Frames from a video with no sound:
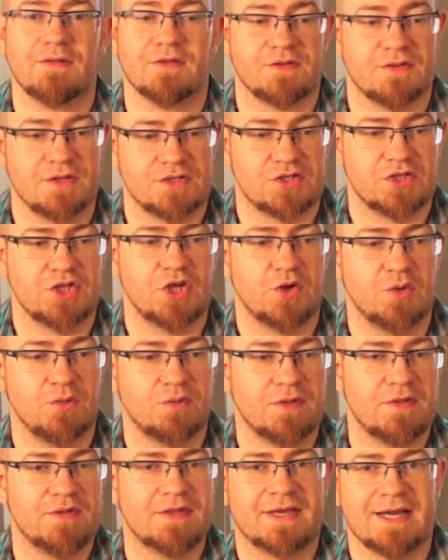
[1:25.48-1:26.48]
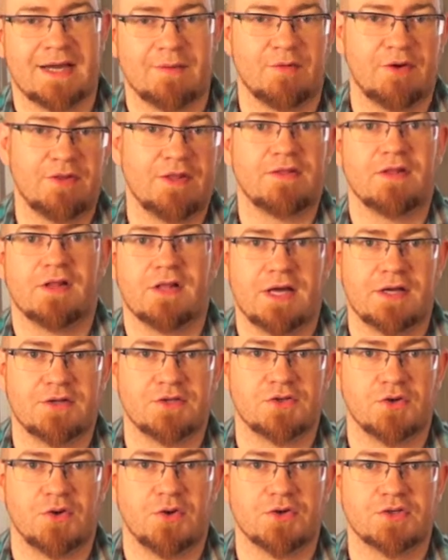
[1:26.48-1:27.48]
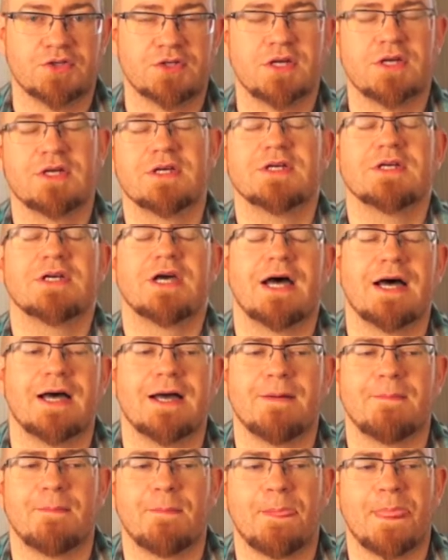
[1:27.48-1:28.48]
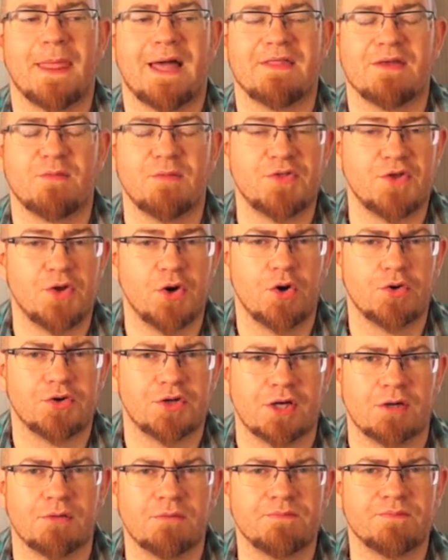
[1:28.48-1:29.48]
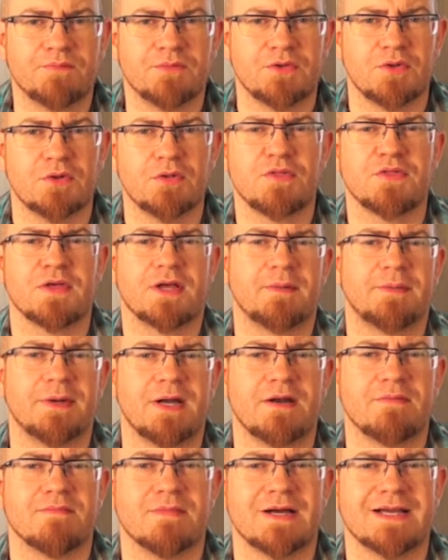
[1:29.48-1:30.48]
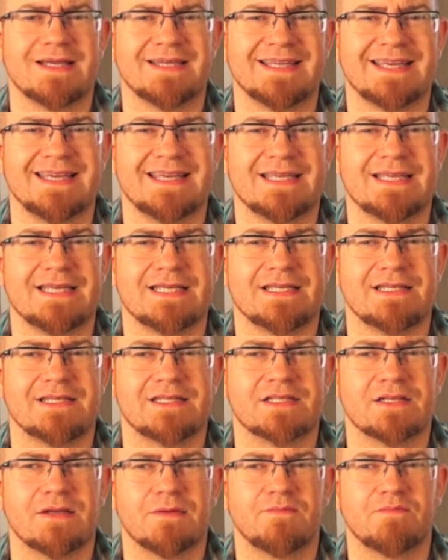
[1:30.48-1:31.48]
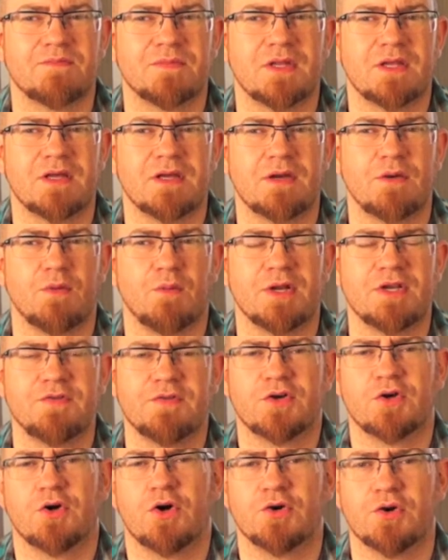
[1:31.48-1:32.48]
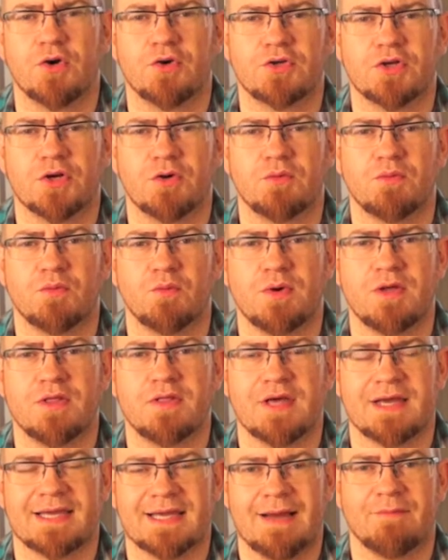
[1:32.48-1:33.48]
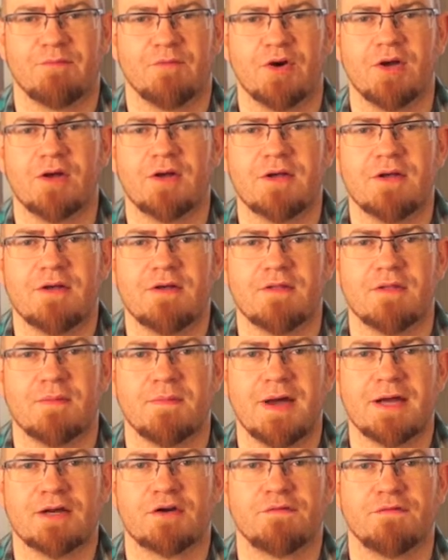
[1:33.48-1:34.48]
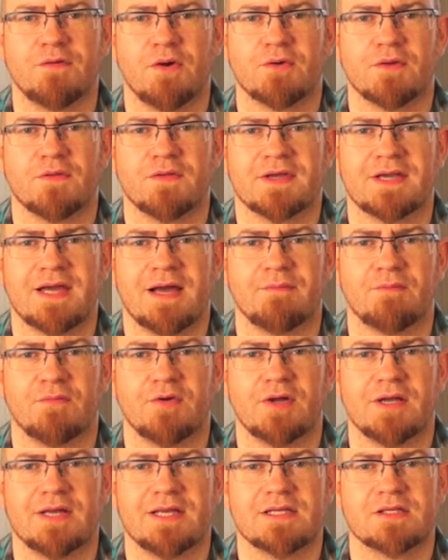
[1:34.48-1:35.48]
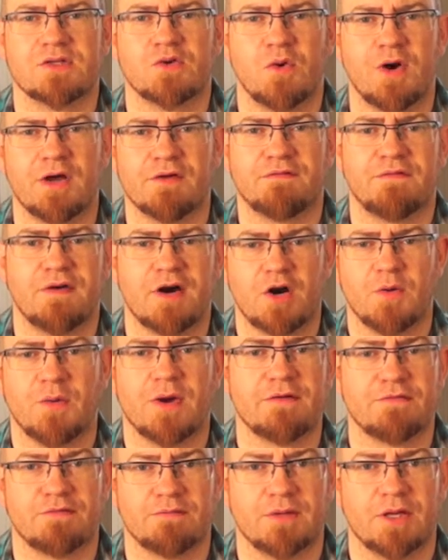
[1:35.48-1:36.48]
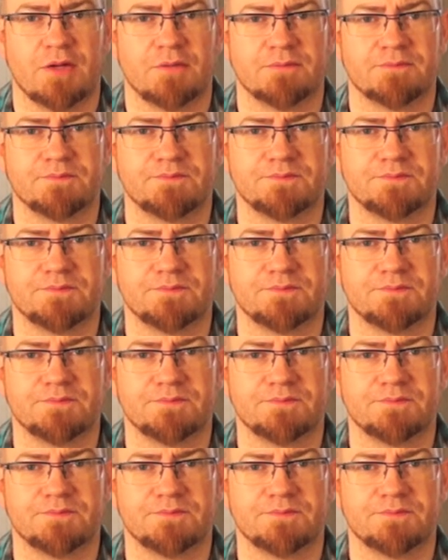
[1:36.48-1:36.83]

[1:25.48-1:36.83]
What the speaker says: that's you, then the camera, then the light source. And then with the audio, the other thing to bear in mind is when you record audio with a camera, the microphone on the camera is quite far away from you.